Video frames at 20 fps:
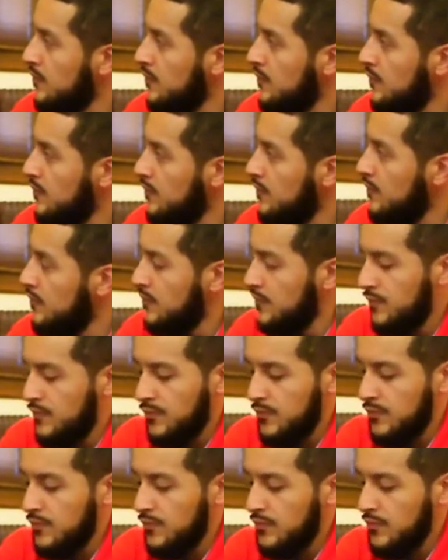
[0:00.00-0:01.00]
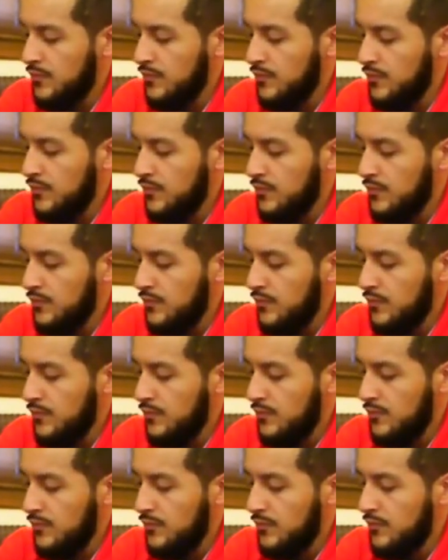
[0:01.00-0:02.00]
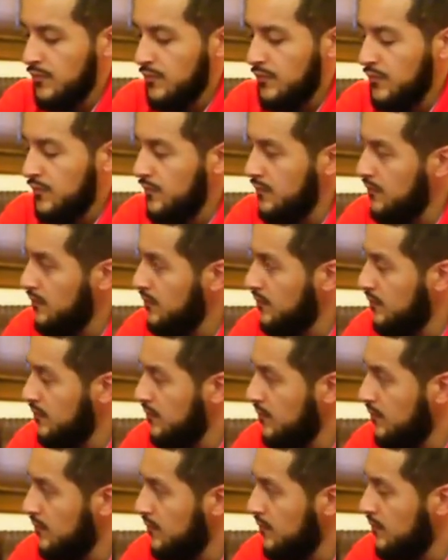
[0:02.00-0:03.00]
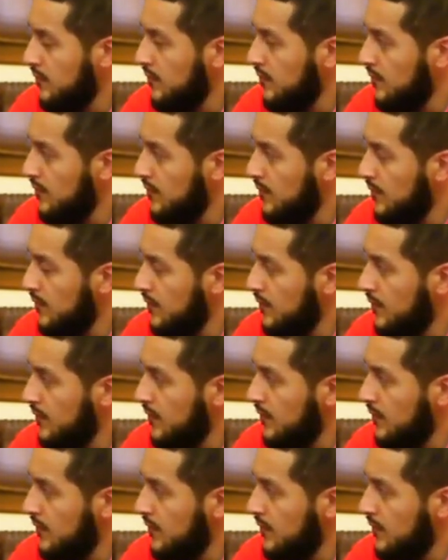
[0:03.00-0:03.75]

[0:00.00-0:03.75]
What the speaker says: The person shown says nothing.